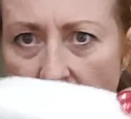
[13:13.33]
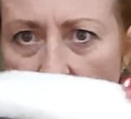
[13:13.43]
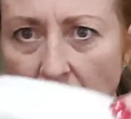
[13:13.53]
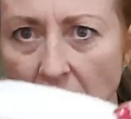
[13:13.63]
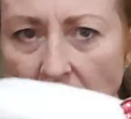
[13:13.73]

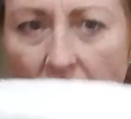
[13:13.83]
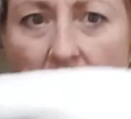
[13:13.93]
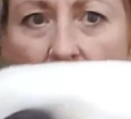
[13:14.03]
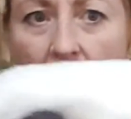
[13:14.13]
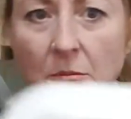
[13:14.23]
going on,
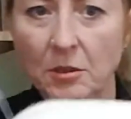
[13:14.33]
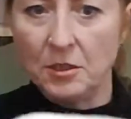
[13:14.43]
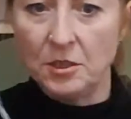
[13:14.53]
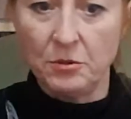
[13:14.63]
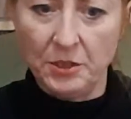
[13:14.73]
so I'm going
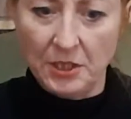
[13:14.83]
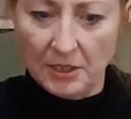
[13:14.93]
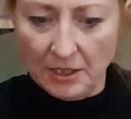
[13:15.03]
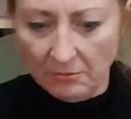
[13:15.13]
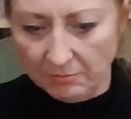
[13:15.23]
to squish that
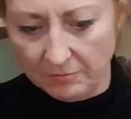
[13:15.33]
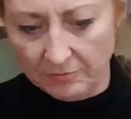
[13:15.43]
down.